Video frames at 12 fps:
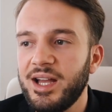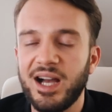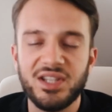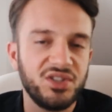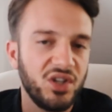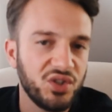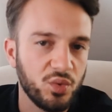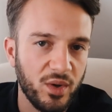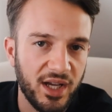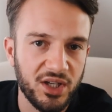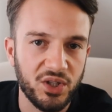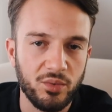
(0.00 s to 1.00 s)
I started
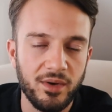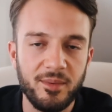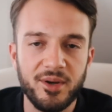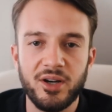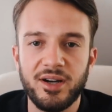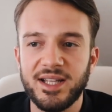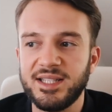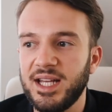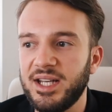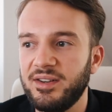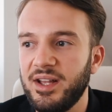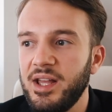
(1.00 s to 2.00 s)
working on the webinar,
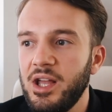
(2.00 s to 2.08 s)
etc.